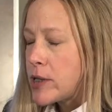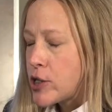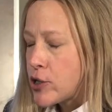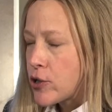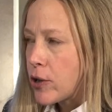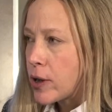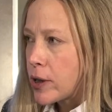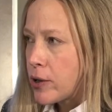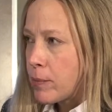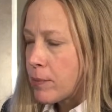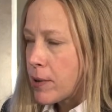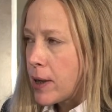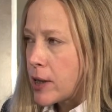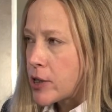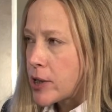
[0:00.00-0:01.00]
started the
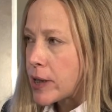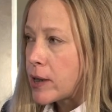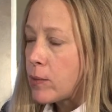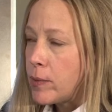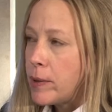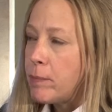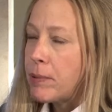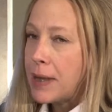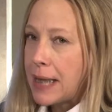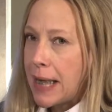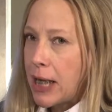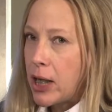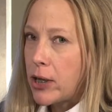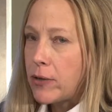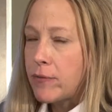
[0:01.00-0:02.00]
project that we
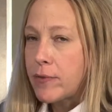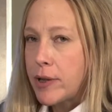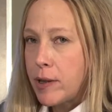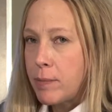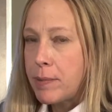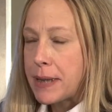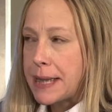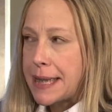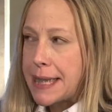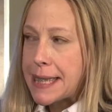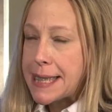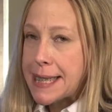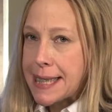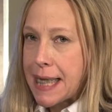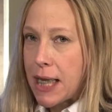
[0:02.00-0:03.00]
planned for the ability to
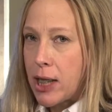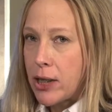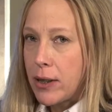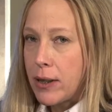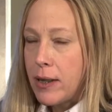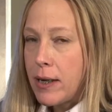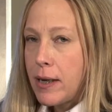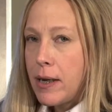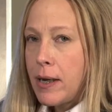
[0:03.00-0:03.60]
scale,